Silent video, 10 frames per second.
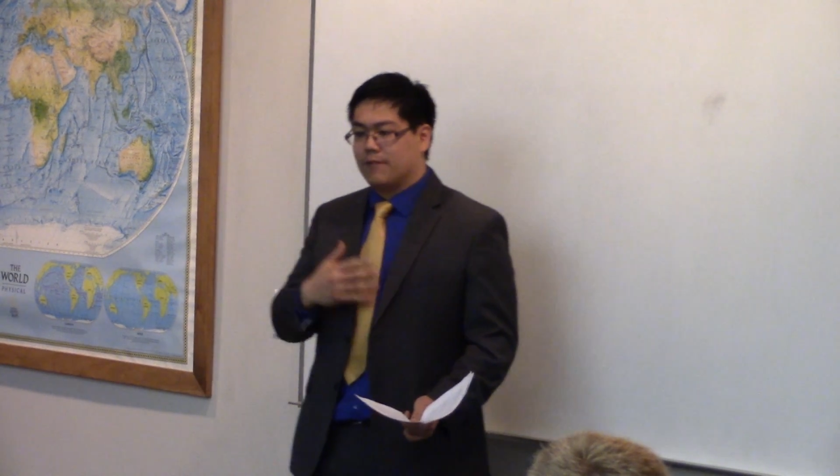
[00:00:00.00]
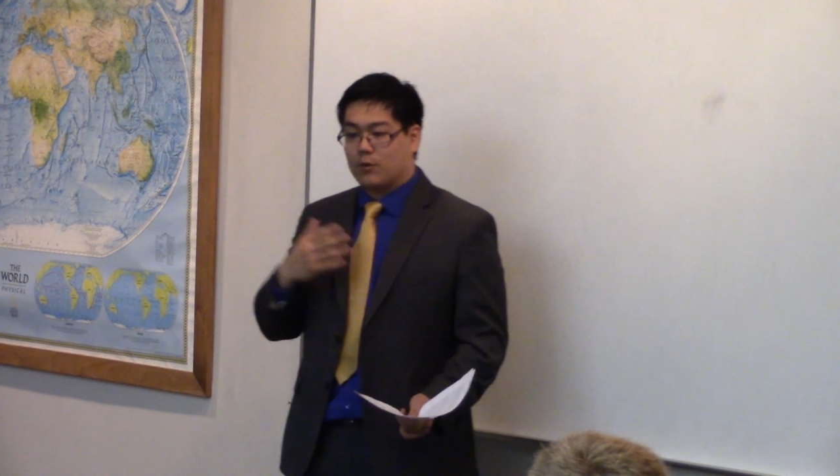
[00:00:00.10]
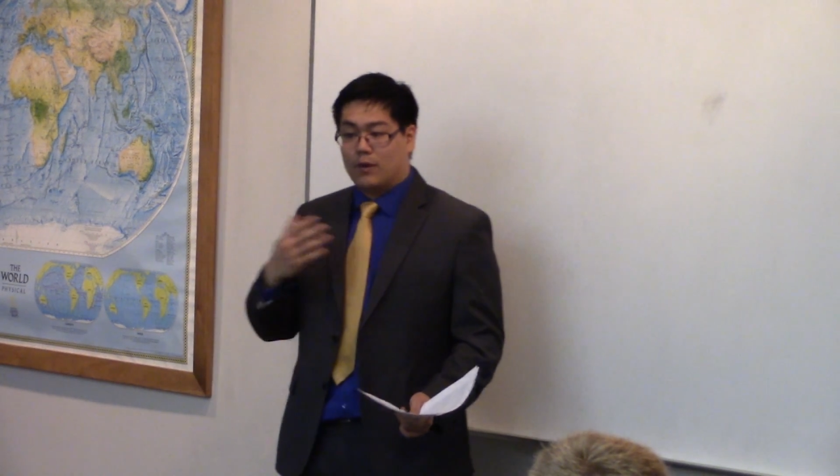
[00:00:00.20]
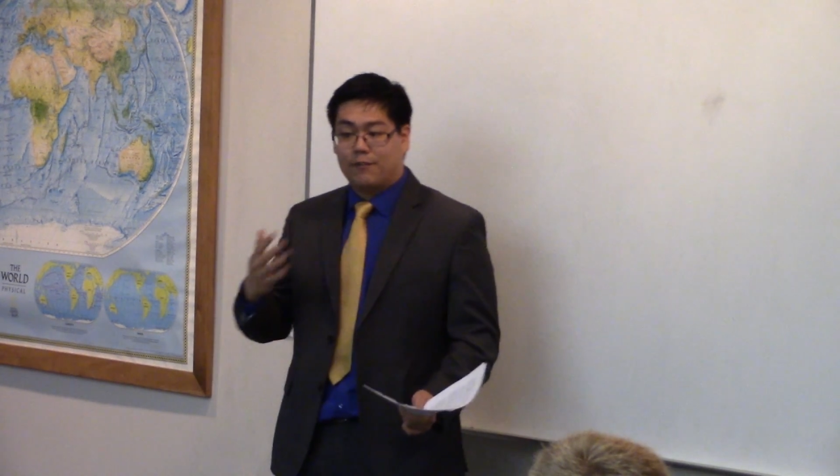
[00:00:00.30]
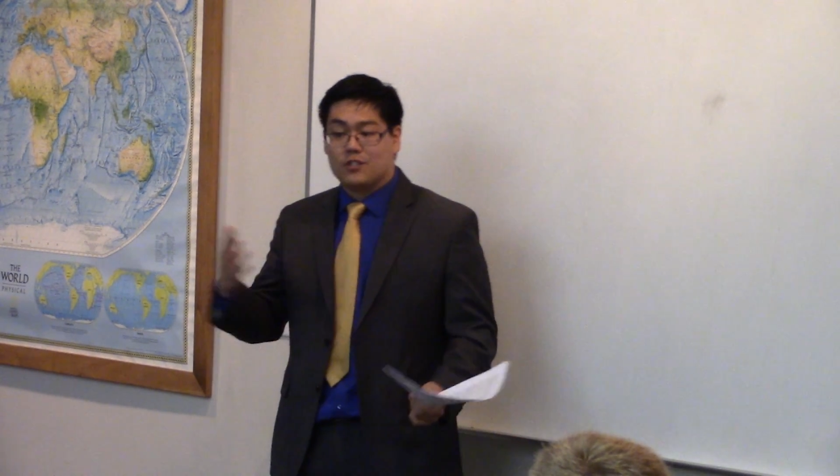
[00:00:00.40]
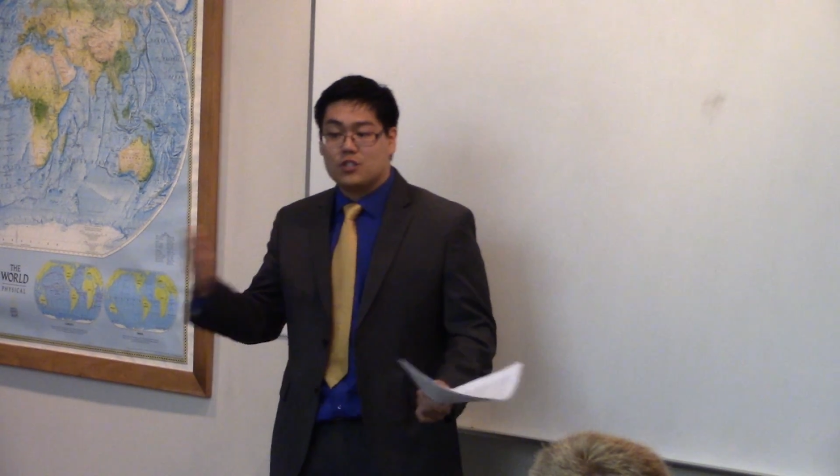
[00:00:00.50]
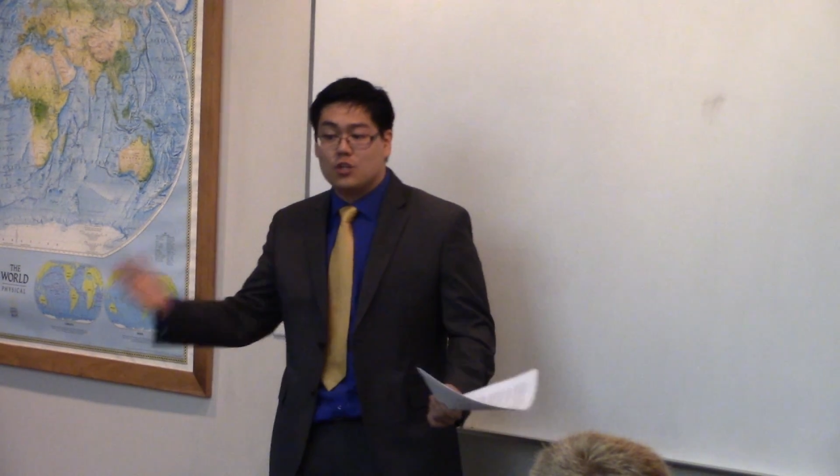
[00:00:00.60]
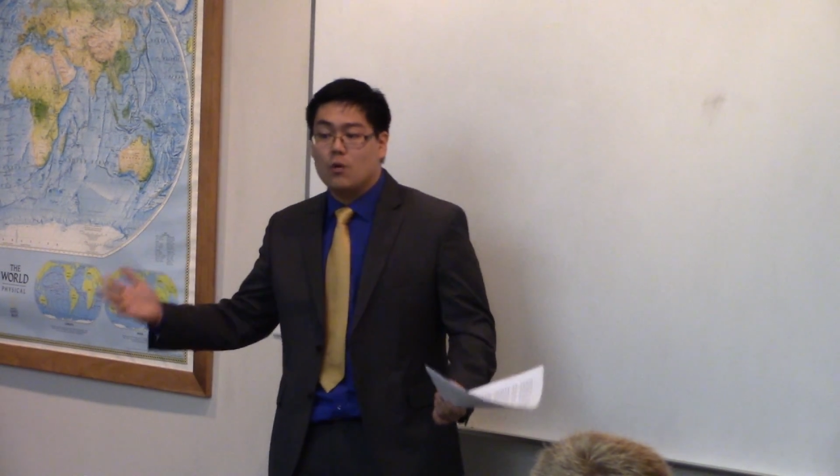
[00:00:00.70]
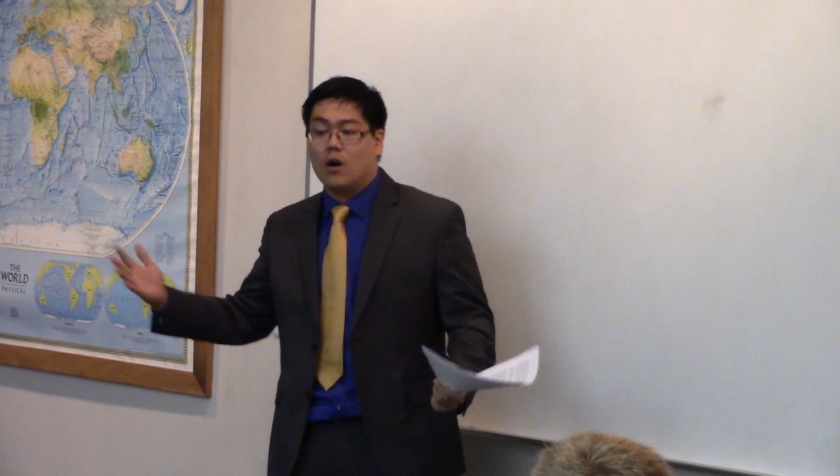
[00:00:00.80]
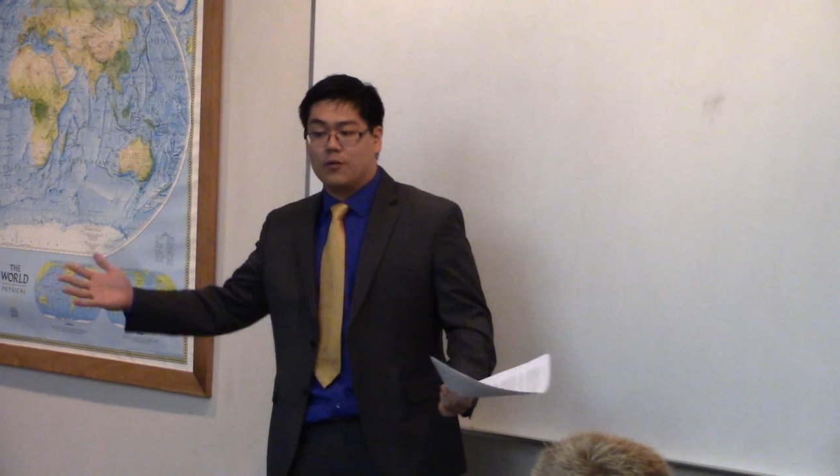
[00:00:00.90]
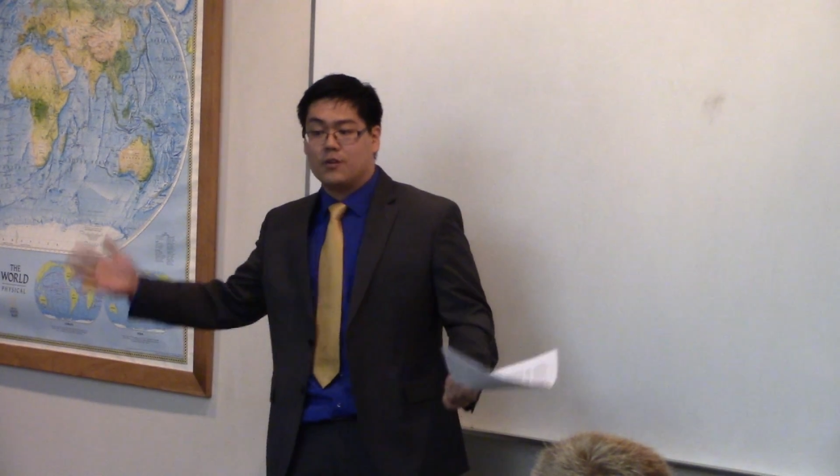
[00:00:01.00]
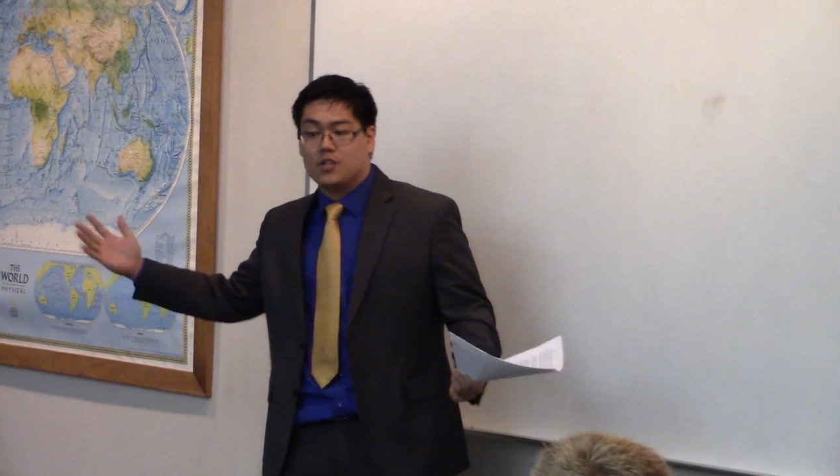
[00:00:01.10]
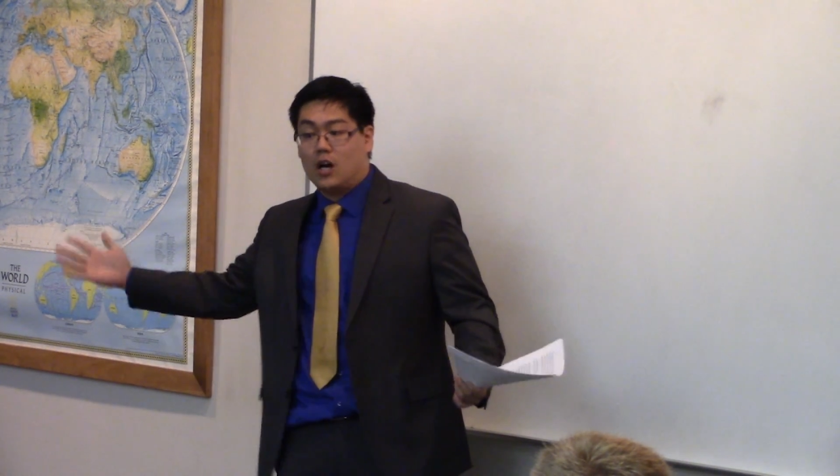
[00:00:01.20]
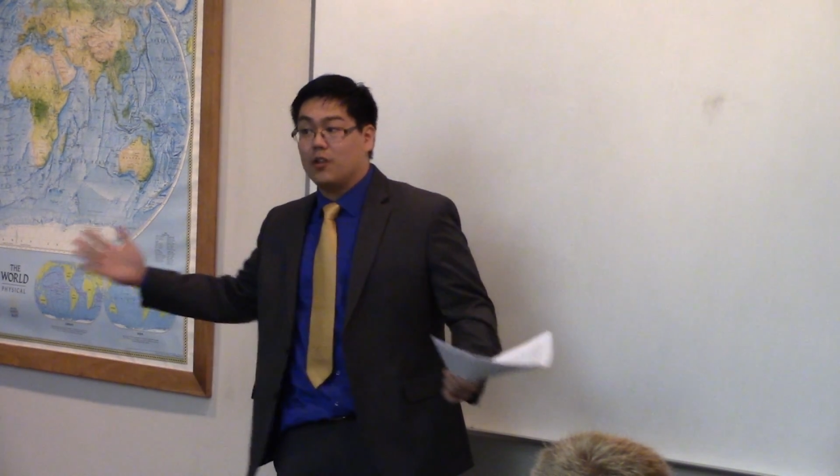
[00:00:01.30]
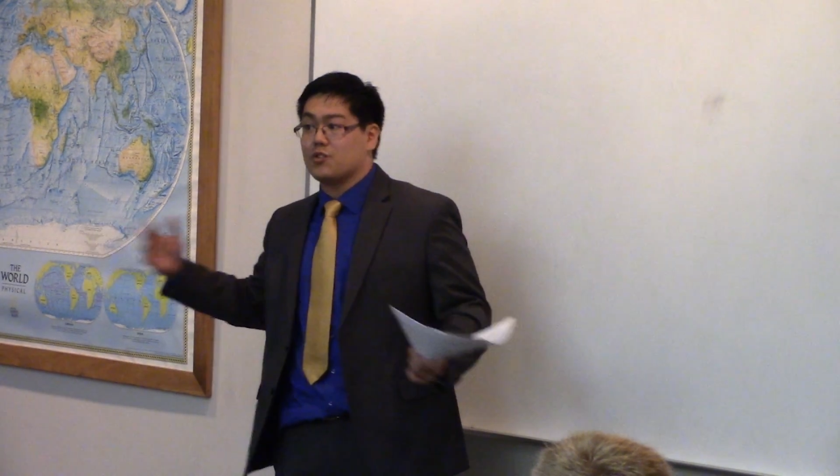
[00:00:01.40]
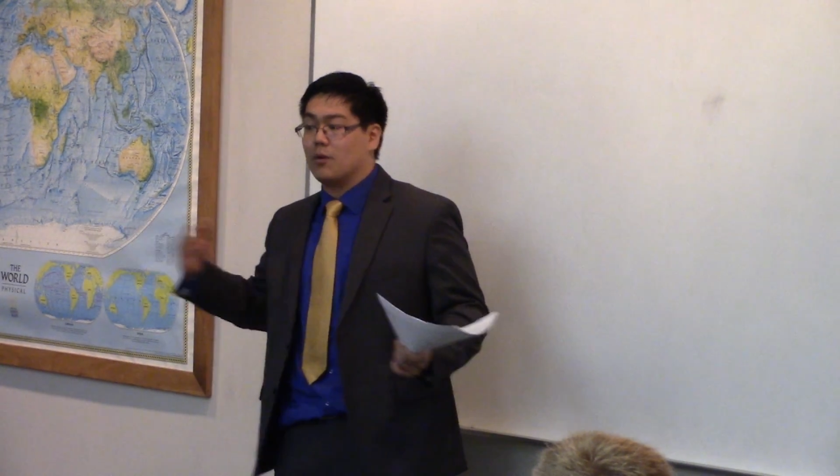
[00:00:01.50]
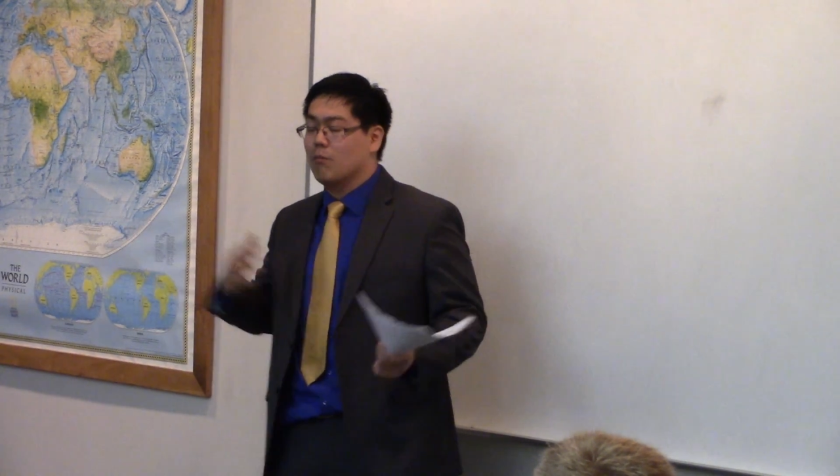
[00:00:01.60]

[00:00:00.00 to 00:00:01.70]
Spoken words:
for roughly $200 or